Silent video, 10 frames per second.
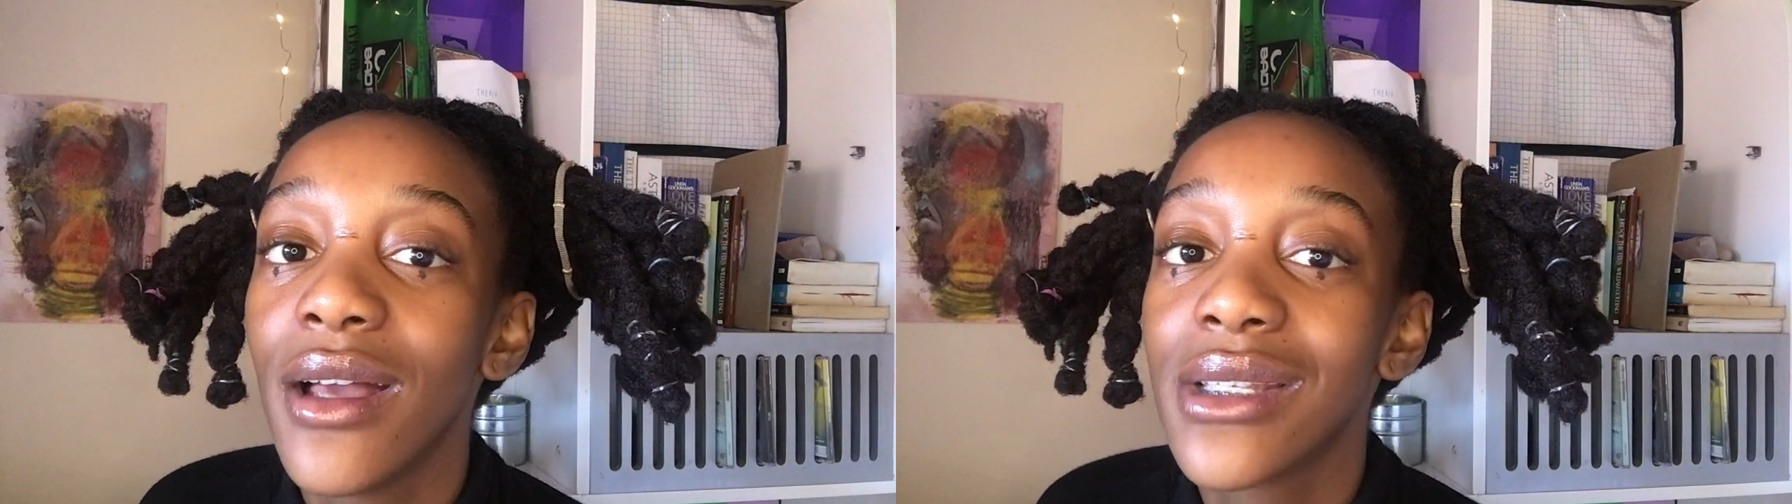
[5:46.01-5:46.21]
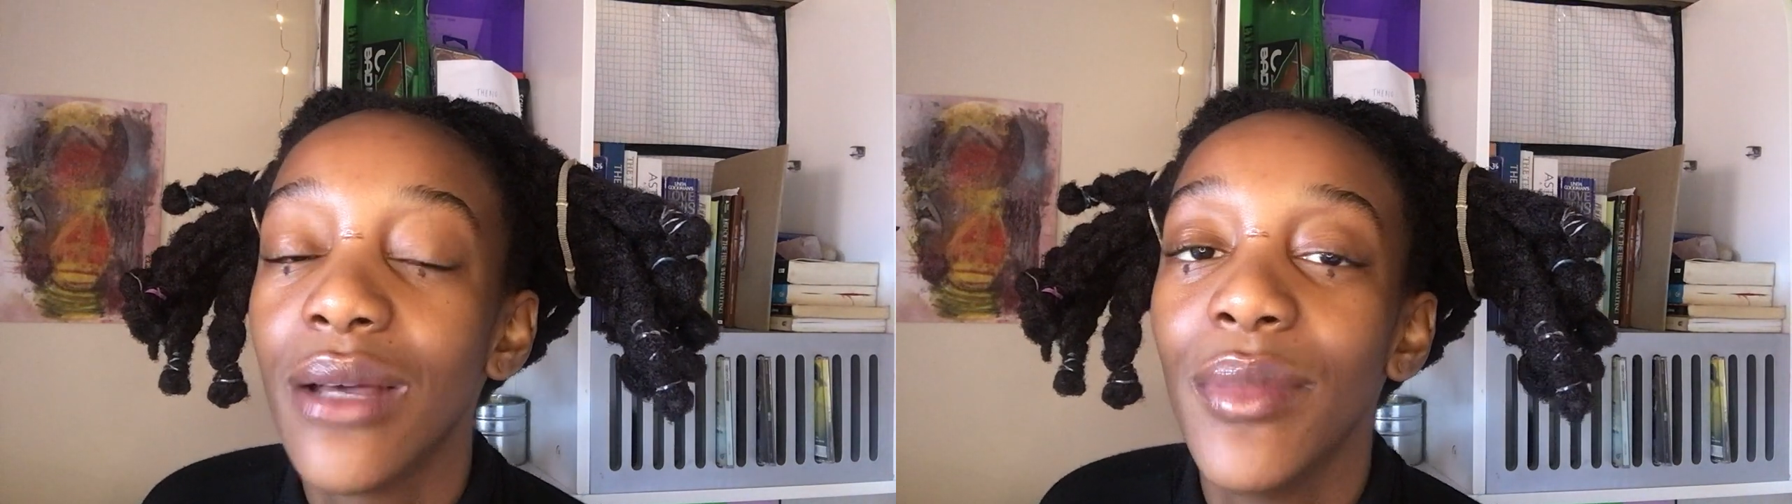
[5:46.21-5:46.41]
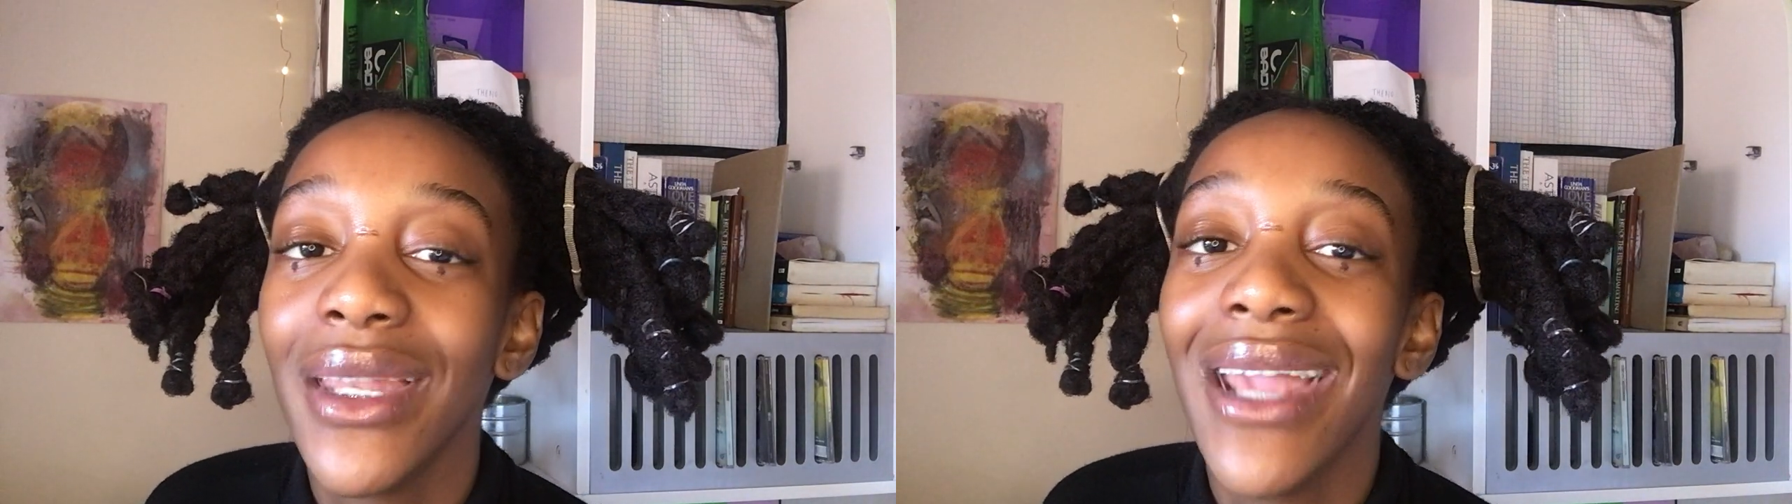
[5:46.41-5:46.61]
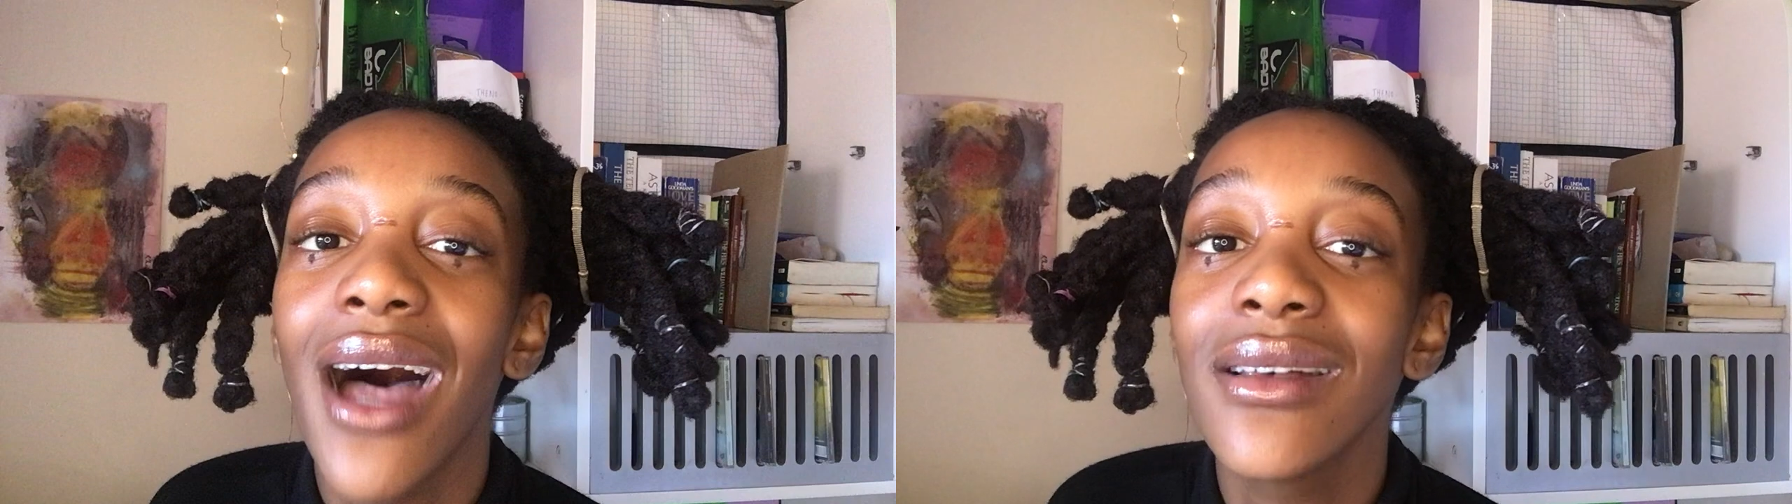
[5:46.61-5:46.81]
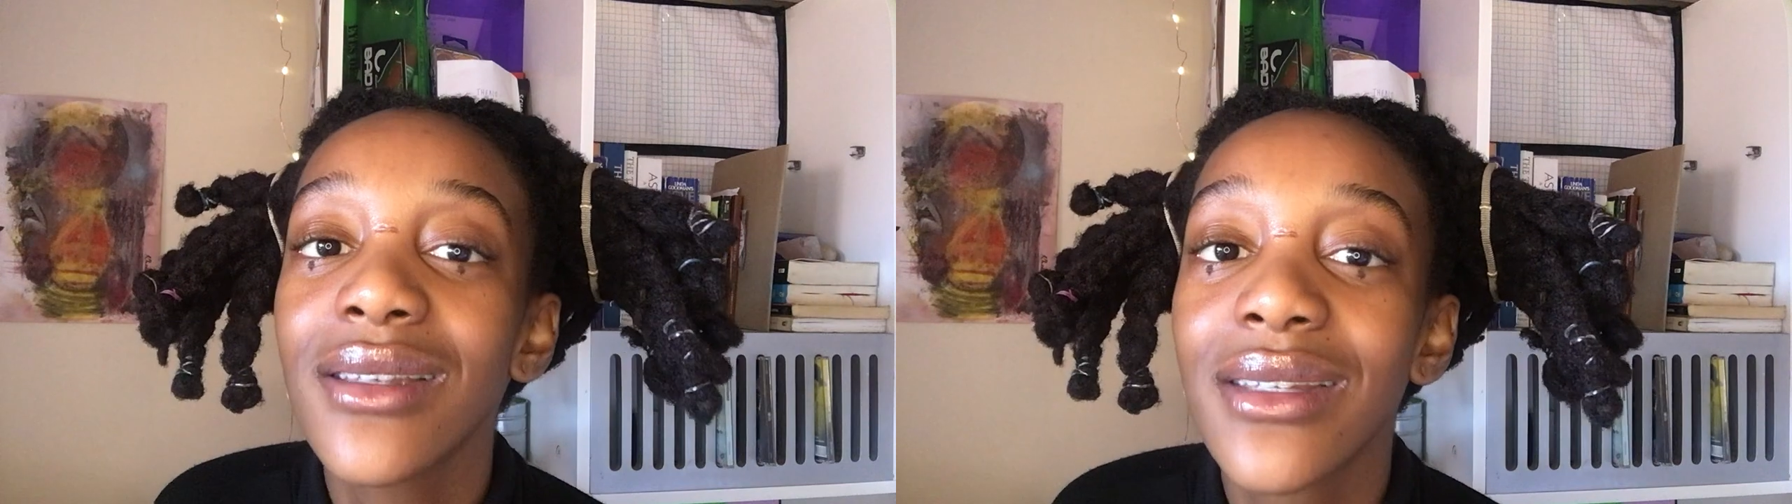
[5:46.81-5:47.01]
somebody
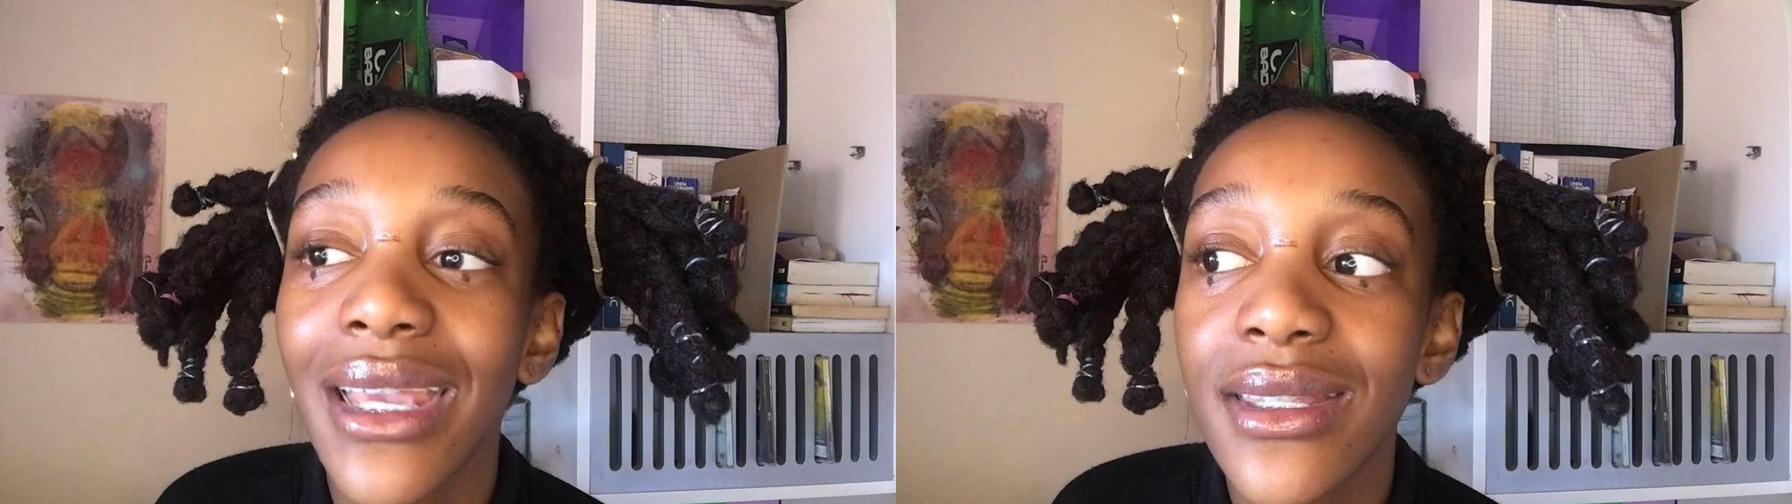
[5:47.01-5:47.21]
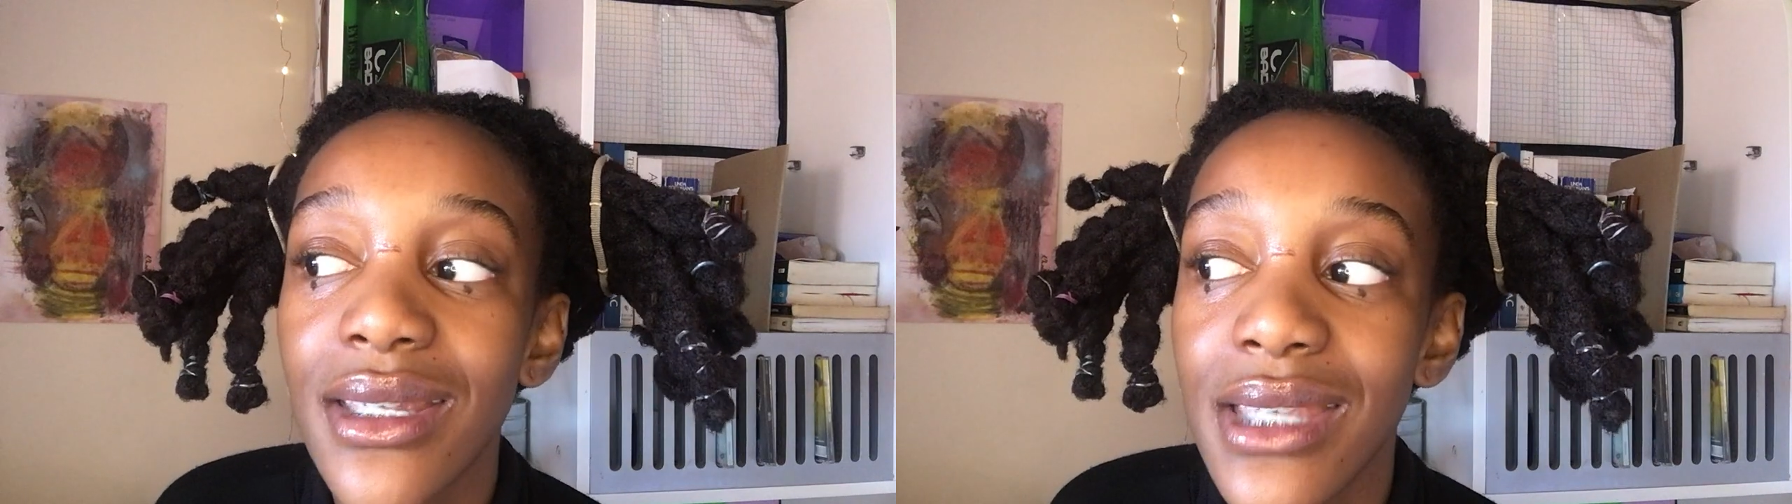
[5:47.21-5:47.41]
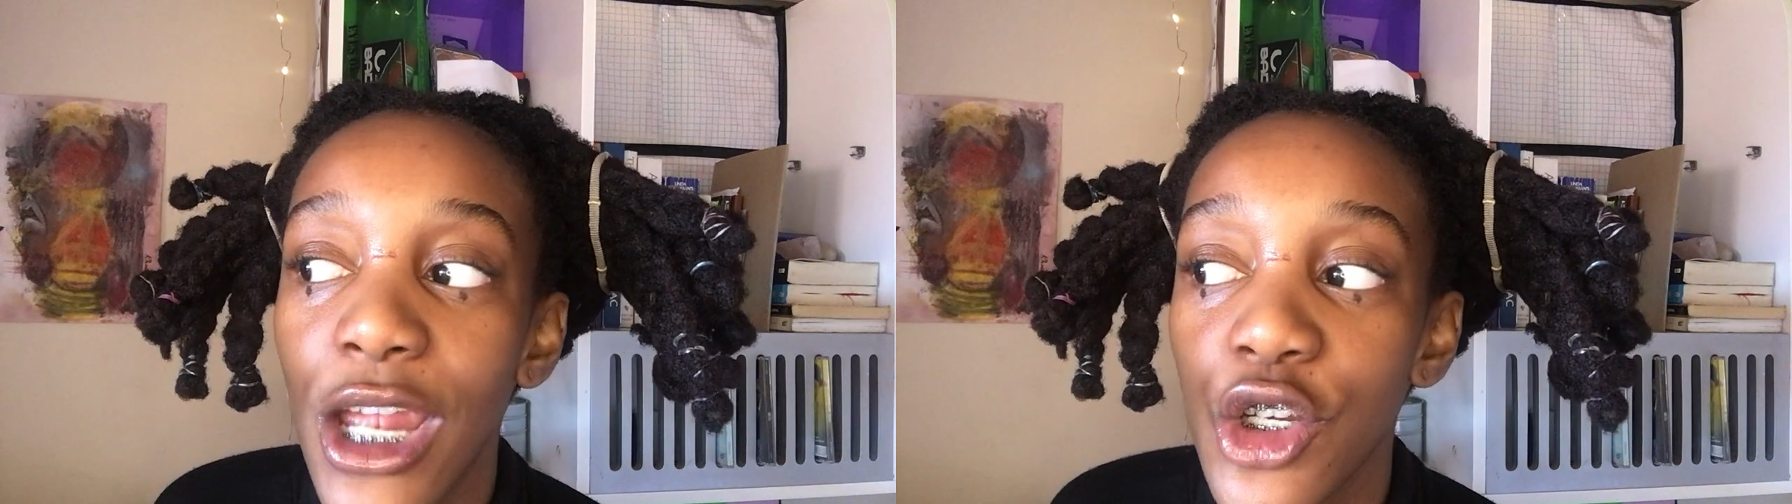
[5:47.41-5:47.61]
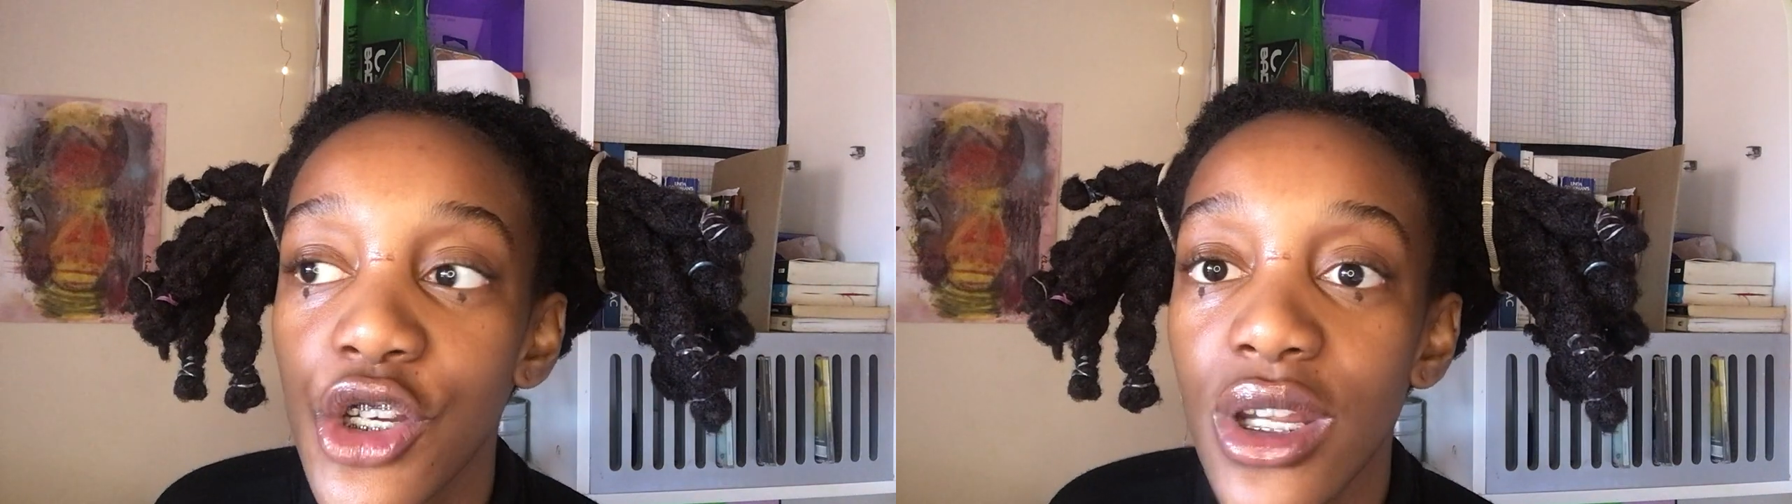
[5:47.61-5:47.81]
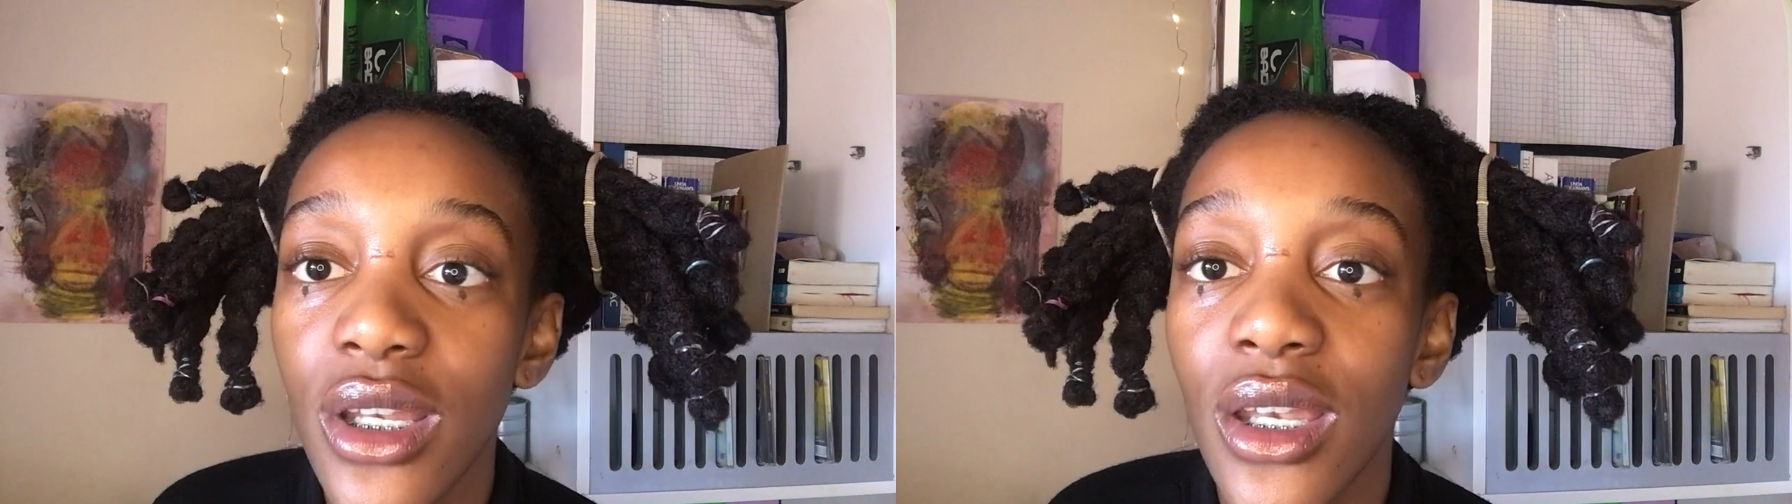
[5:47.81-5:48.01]
else gets
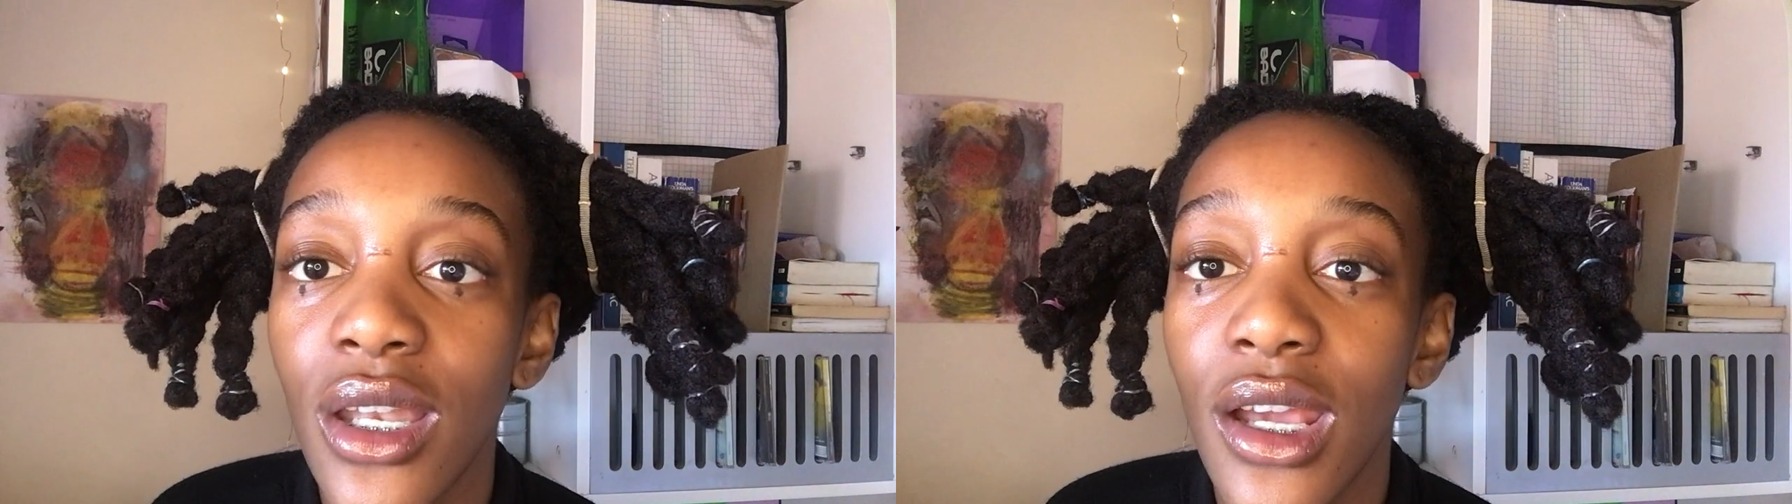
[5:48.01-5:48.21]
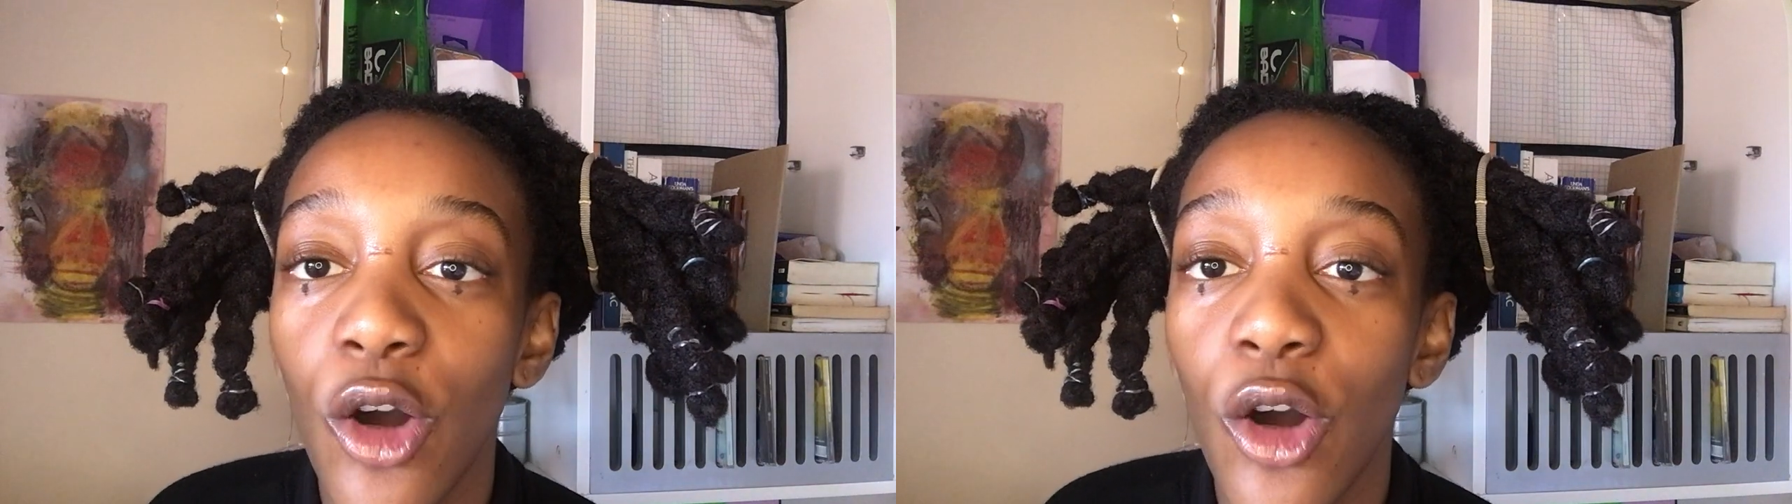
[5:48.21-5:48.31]
attention